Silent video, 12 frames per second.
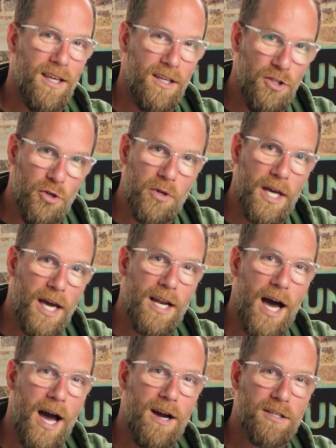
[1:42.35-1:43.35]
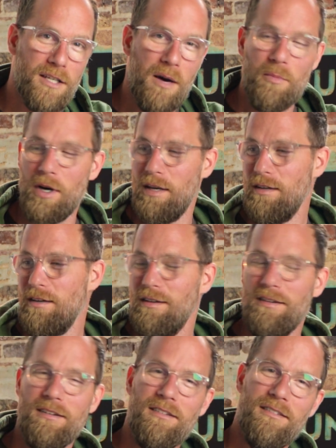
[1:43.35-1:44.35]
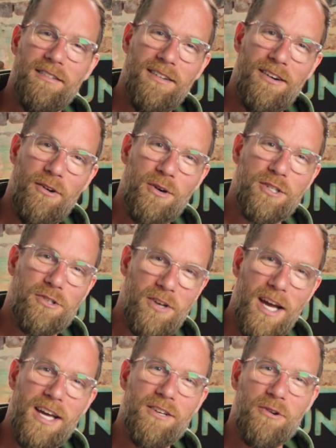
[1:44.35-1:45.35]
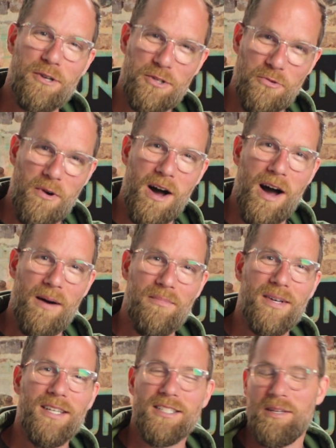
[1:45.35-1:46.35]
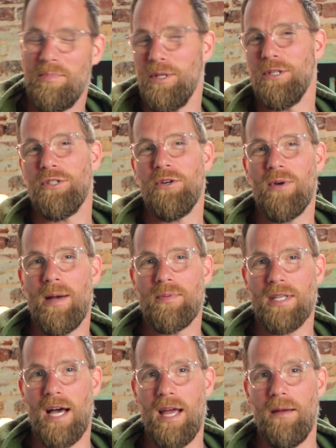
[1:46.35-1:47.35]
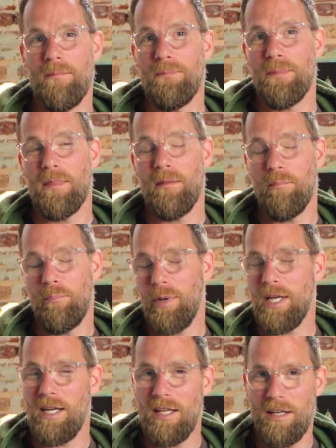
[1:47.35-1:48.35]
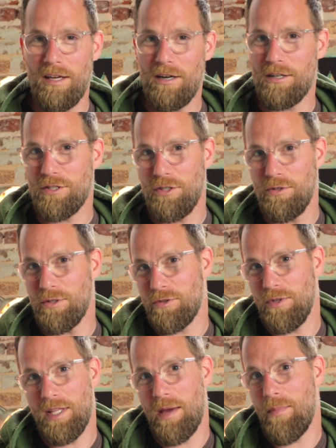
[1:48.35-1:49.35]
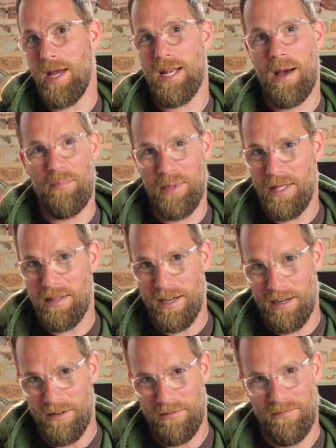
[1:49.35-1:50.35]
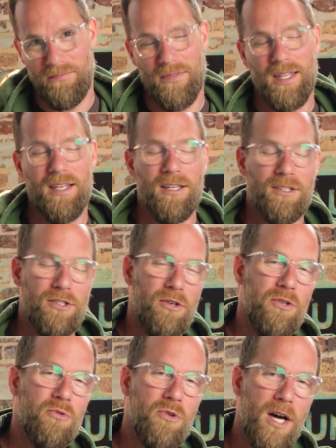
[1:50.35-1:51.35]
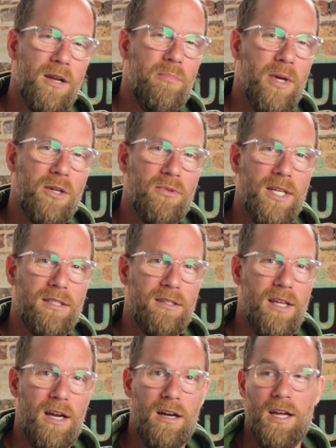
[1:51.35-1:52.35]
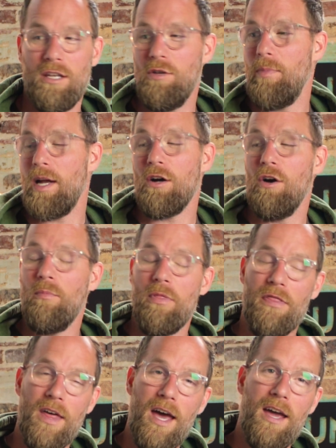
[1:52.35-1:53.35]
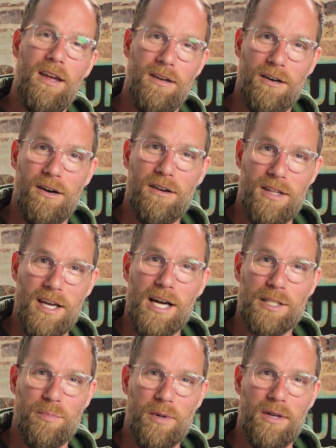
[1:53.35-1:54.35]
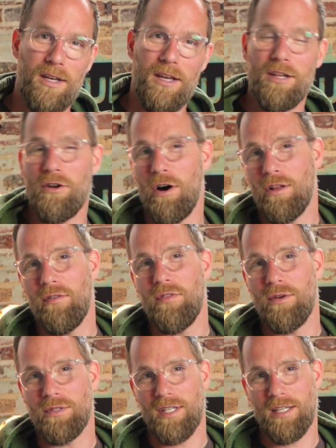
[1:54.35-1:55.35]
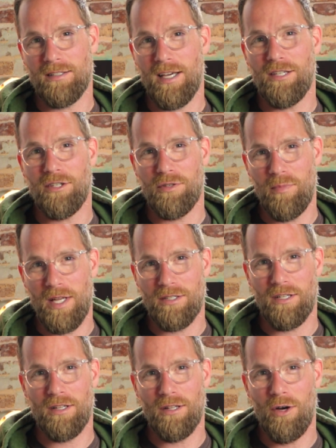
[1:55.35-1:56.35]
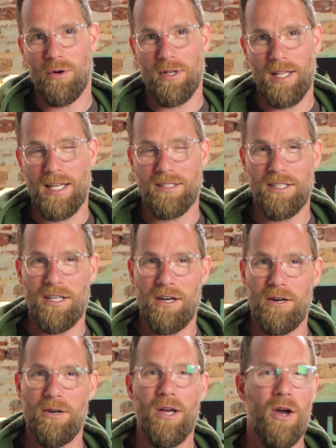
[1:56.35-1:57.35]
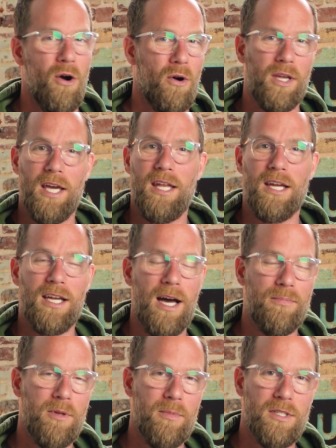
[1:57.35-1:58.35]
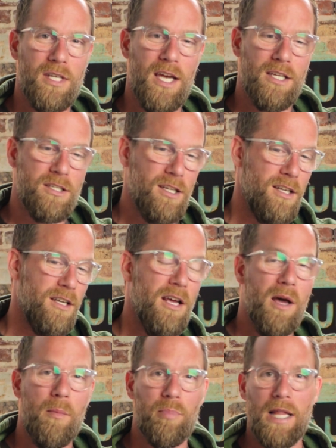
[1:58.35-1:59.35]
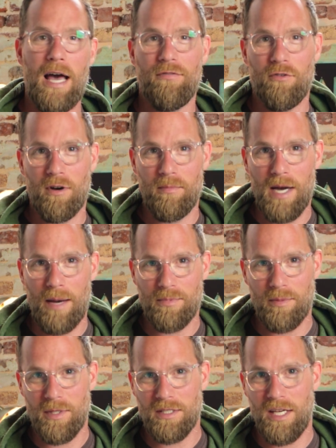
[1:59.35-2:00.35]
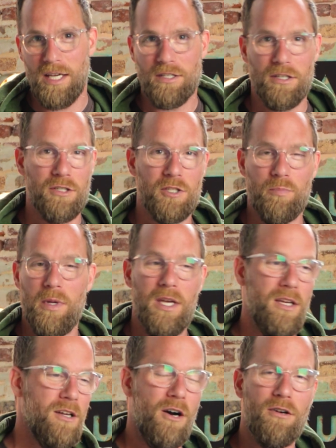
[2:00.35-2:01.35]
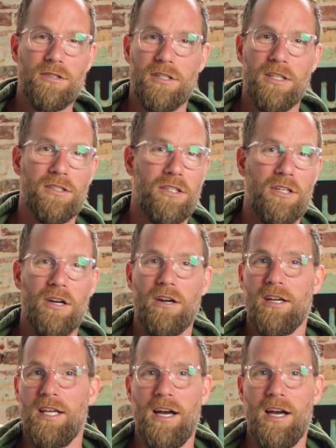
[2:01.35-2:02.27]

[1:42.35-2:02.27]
you can hire someone or trade or swap to build you a website, but in a year or 2 or 3, they may not be there. So you run a big risk there, and you better hope they are the expert in all of those things I just mentioned: local SEO, organic optimization, platform optimization, speed, hosting, security,